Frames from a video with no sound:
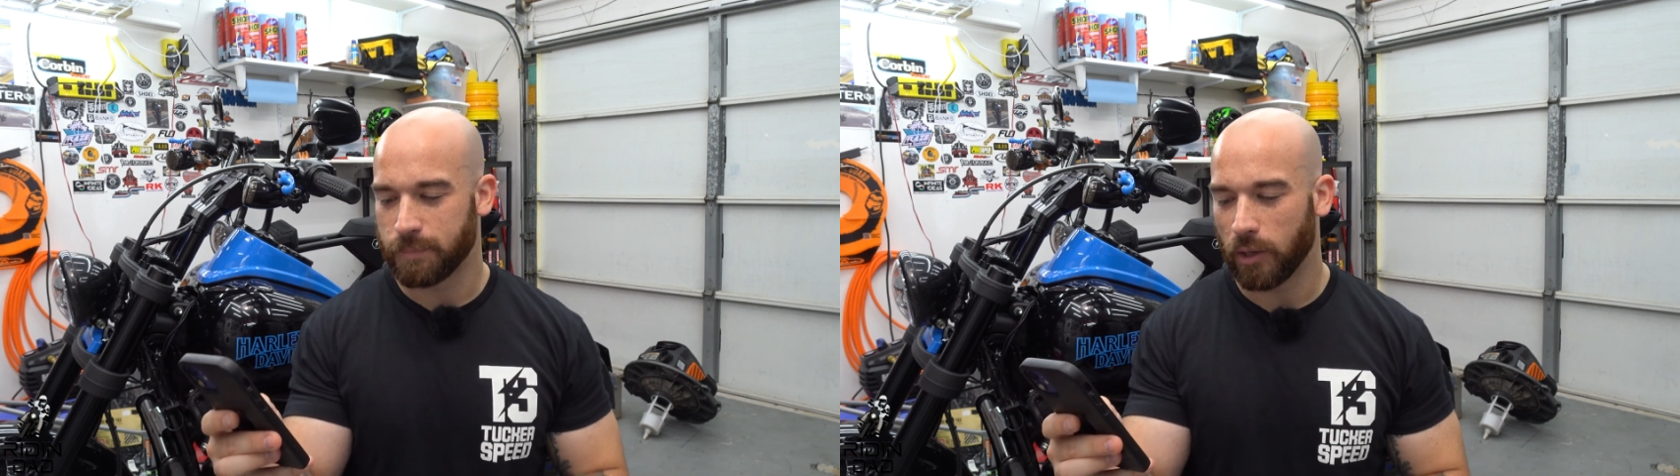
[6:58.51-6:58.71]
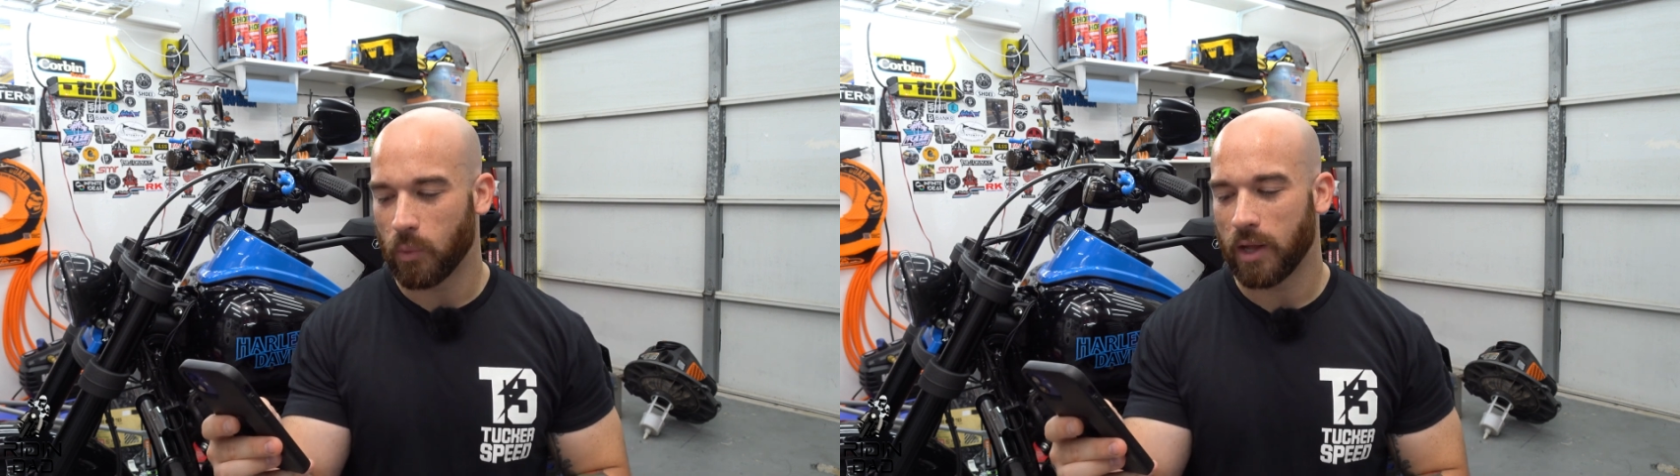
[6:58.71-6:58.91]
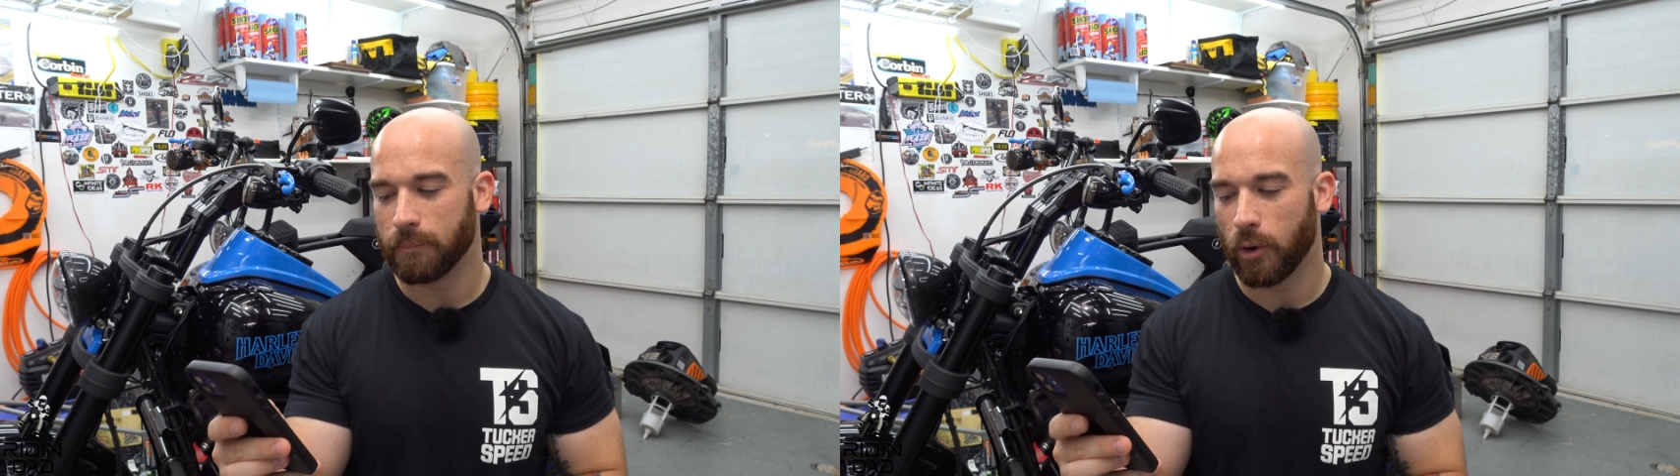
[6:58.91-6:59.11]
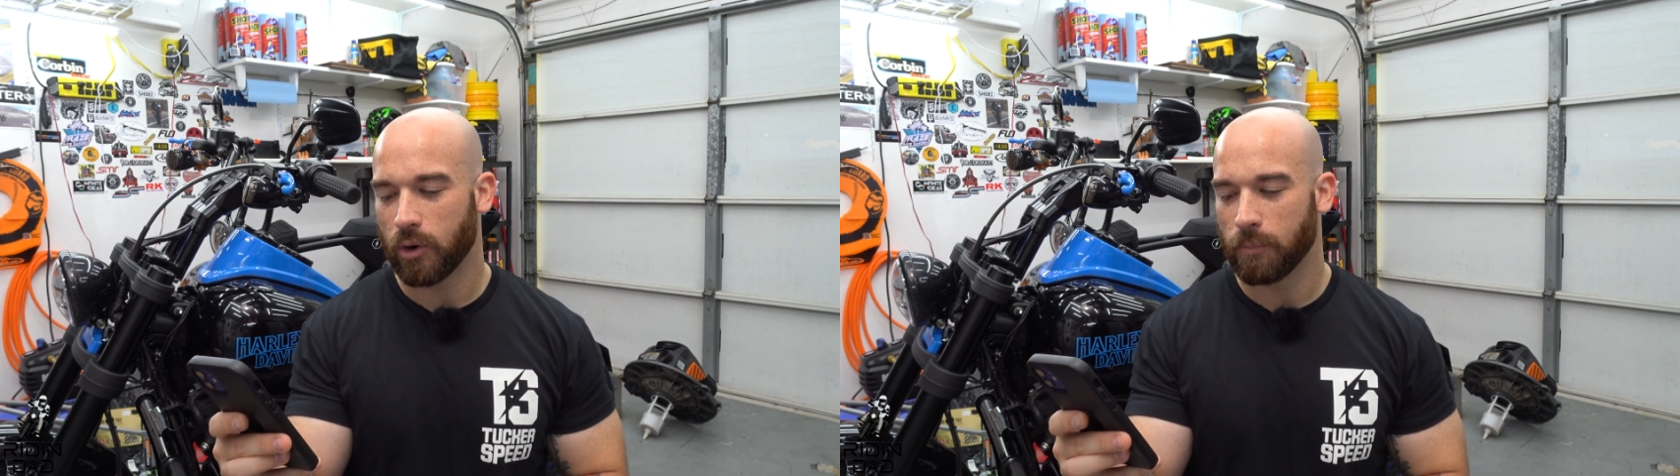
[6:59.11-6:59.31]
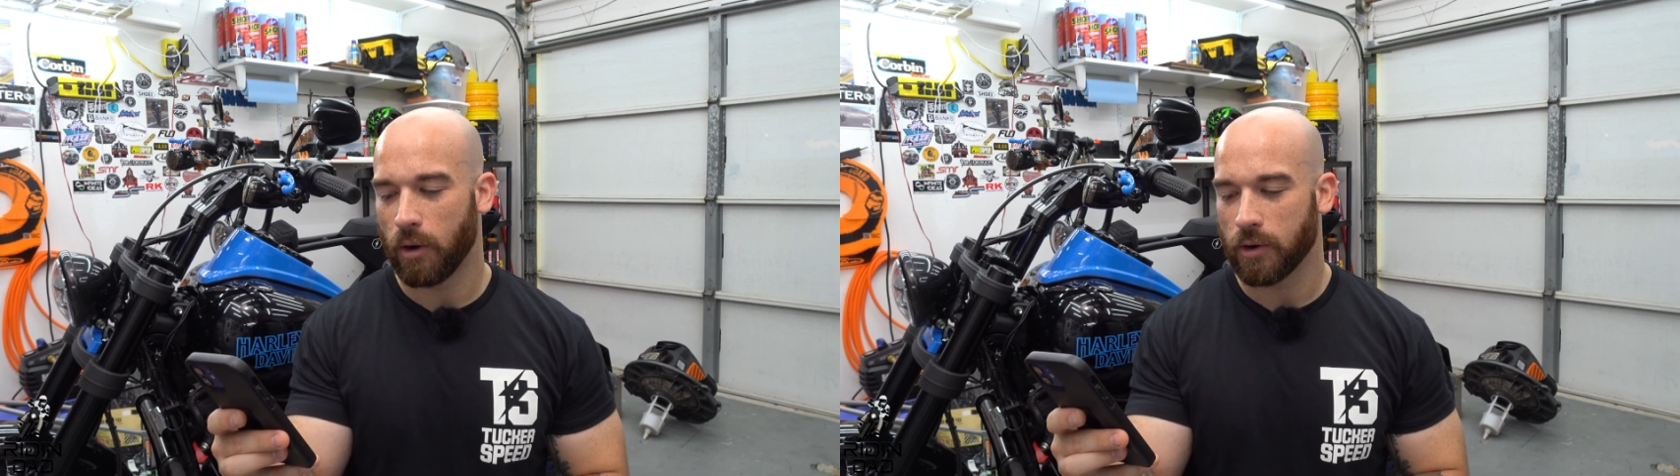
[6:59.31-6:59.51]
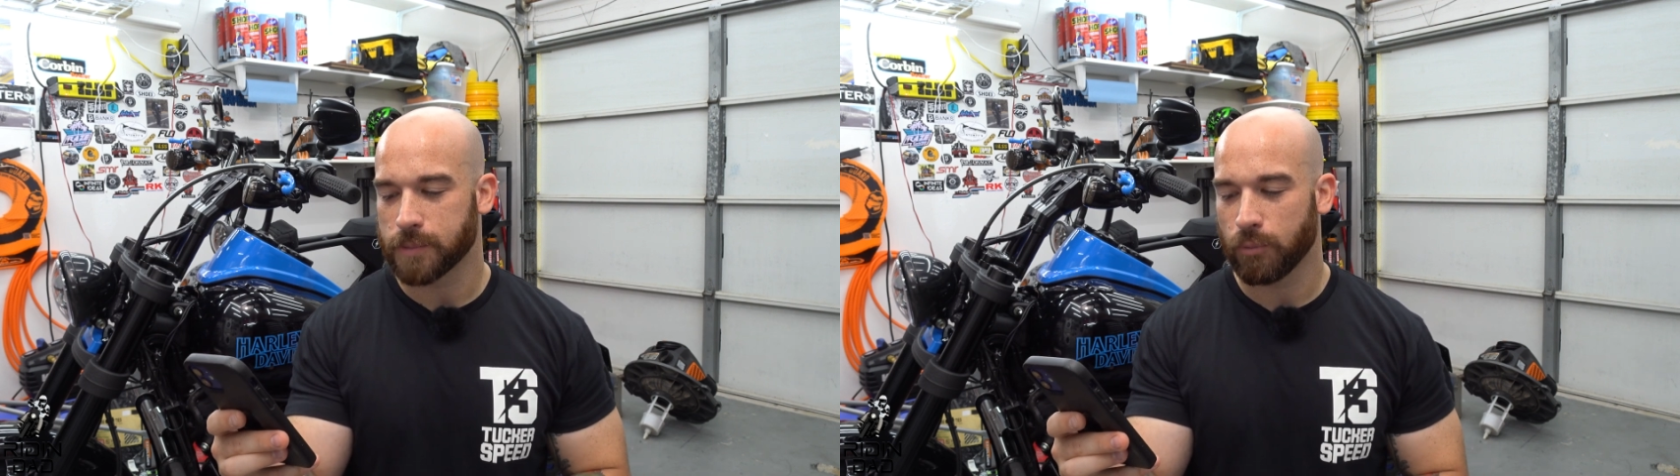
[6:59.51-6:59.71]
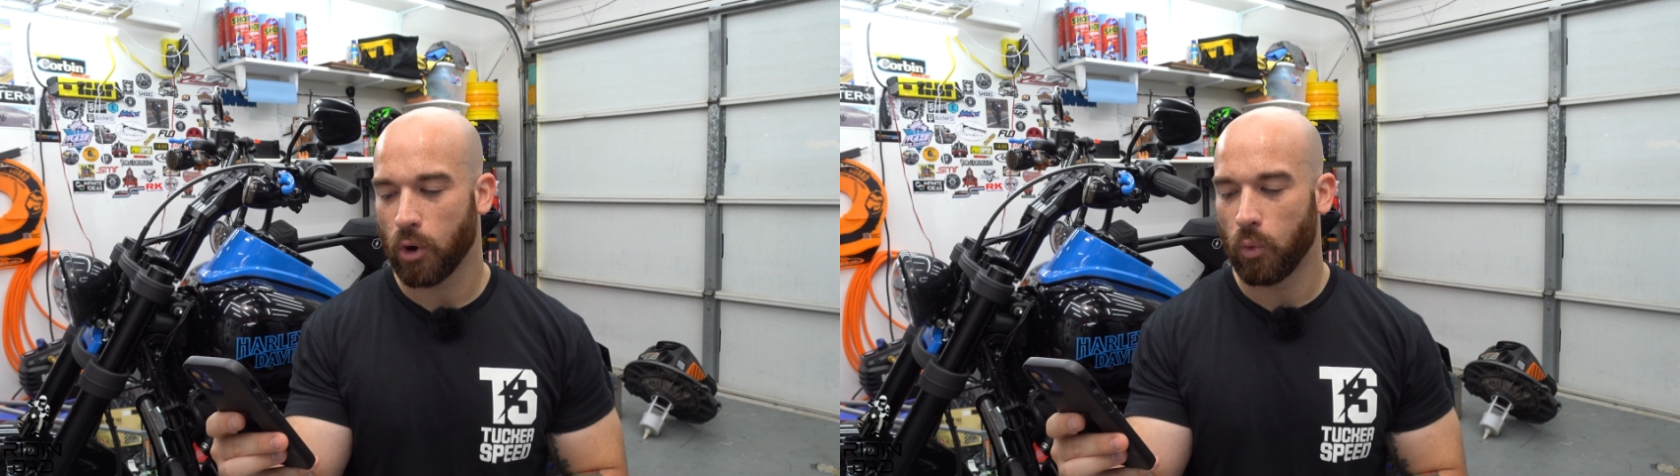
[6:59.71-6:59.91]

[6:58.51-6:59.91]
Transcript: Biltwell moto bars, Pro